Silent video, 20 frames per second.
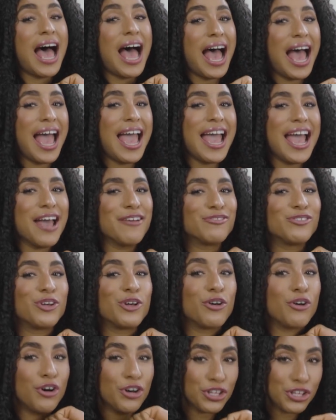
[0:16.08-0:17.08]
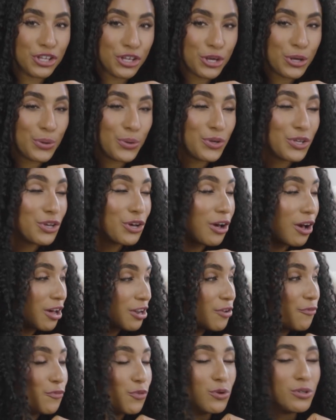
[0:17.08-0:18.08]
I have got you. You
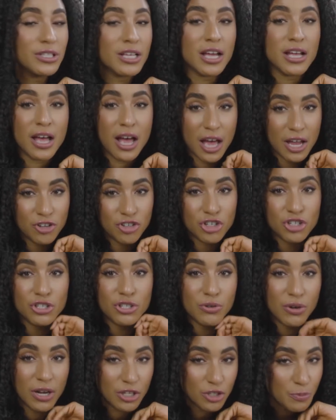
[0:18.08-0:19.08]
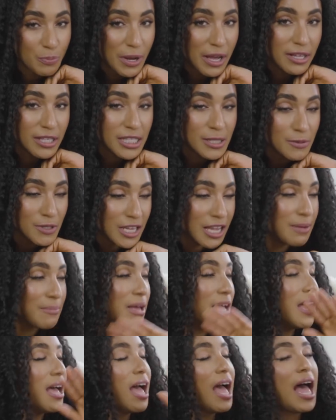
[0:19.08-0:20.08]
can't afford a 100, 200 pound
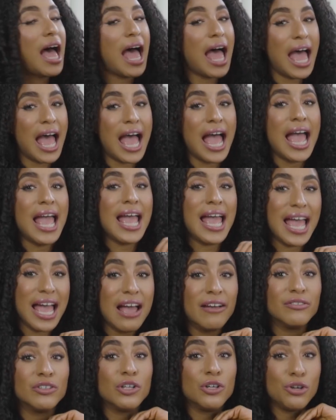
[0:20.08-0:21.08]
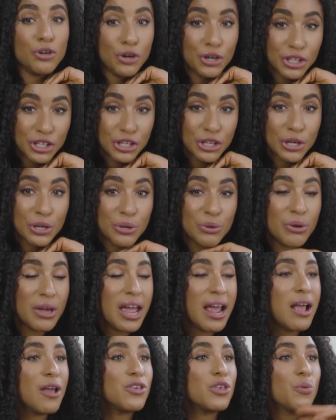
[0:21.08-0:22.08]
steamer, I have got you.
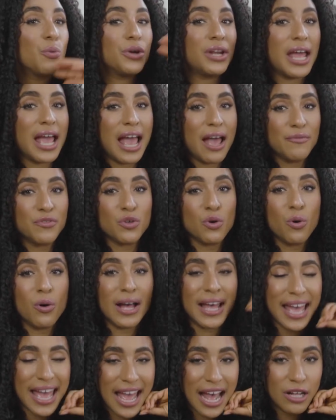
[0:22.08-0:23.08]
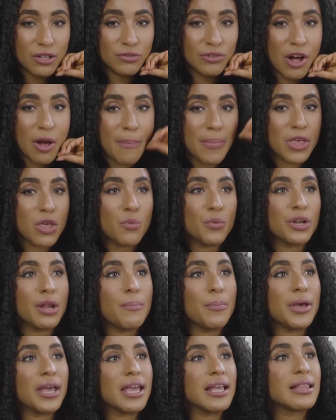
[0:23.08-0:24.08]
You want to have your hair grow, but you want
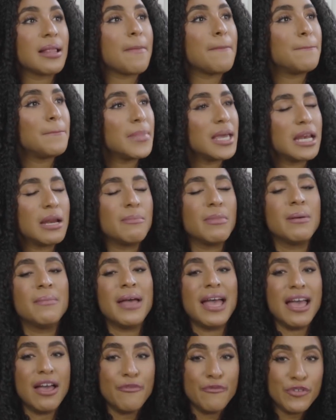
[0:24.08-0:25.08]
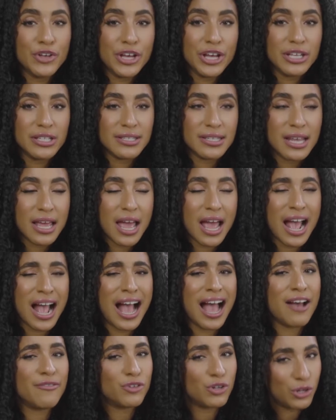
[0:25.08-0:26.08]
to put in the minimum effort,
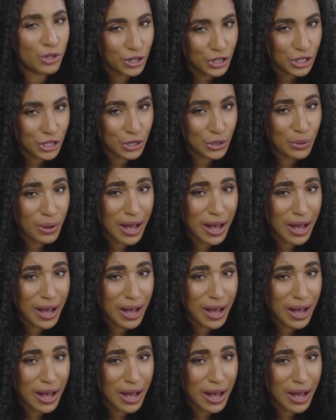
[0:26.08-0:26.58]
I've got you.